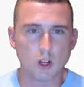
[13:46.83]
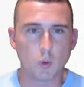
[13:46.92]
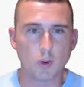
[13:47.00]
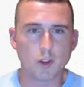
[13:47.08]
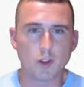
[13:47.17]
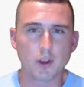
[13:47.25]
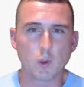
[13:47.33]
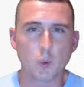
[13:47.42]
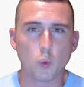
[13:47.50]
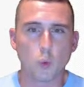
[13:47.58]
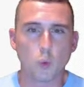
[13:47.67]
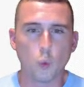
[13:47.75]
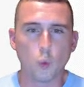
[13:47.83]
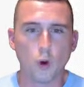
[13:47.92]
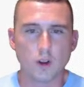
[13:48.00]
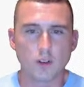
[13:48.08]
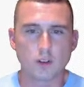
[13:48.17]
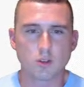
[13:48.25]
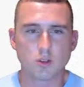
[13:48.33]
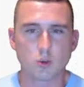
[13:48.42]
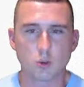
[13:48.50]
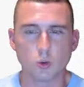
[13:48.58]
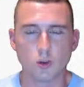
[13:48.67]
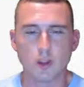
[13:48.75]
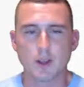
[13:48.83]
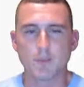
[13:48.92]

whether they want to